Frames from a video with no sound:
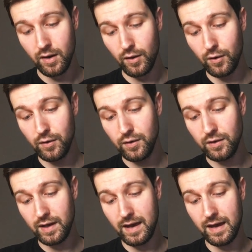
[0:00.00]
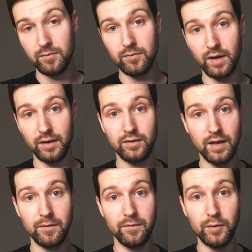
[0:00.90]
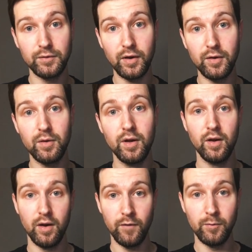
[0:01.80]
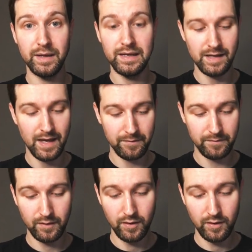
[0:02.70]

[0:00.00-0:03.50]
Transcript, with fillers: Or you can like take a photo of a PDF,